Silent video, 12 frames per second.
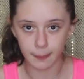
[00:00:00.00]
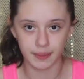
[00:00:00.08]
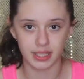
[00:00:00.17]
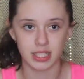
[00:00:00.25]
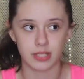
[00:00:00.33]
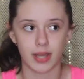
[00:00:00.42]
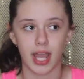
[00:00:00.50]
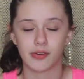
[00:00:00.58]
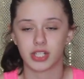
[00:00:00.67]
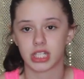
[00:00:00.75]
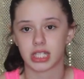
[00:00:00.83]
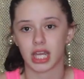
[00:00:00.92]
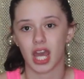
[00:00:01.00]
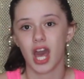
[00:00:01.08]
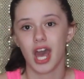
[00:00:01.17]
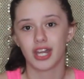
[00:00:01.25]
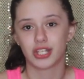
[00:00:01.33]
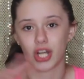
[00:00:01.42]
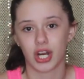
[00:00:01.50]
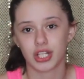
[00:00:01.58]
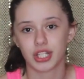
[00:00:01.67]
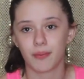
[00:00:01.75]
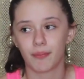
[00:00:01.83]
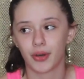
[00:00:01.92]
But this way I would just like
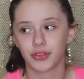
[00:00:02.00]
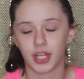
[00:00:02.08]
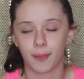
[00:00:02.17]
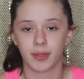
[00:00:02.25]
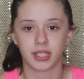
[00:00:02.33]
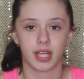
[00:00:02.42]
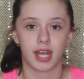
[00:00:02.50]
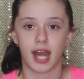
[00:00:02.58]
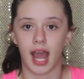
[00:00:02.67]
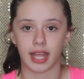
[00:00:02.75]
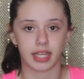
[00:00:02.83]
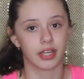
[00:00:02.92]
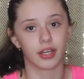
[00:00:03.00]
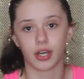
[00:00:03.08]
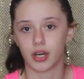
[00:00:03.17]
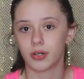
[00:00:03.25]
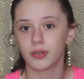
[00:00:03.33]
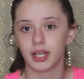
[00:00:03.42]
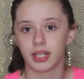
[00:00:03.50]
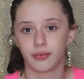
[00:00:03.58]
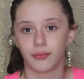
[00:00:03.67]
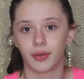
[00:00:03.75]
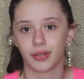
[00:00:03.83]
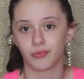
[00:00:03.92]
charge them both up and then I can go.
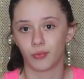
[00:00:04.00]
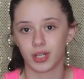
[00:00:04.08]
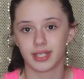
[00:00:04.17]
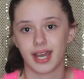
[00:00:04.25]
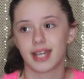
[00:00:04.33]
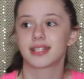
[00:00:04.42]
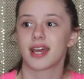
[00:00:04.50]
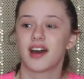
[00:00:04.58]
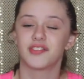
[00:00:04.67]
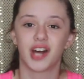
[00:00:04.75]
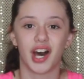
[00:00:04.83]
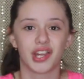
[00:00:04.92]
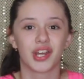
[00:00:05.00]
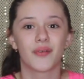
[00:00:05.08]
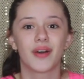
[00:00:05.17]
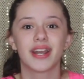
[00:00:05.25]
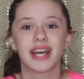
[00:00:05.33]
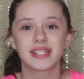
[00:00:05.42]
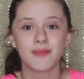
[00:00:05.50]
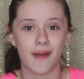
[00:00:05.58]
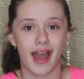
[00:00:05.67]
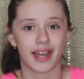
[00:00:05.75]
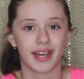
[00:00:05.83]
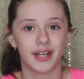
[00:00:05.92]
And when one dies, I have the other one as a
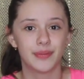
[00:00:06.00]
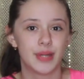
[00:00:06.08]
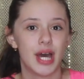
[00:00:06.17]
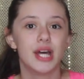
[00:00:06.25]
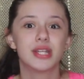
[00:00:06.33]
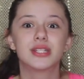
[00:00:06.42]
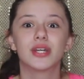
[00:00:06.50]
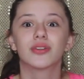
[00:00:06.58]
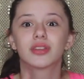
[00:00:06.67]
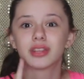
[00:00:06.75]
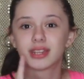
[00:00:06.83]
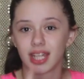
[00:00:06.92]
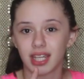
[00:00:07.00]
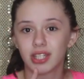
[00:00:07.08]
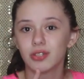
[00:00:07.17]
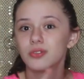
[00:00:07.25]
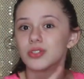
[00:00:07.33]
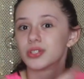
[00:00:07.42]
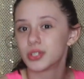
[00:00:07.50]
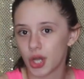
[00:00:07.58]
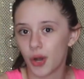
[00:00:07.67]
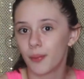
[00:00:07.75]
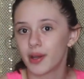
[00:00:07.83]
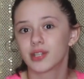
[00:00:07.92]
backup. So thank you
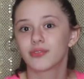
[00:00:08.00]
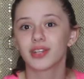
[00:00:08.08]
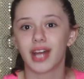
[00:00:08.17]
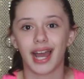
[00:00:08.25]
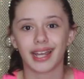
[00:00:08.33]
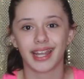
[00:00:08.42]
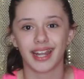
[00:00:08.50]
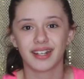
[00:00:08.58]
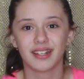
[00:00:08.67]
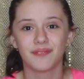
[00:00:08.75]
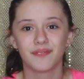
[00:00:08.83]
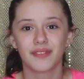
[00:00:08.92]
so much for that, Canon.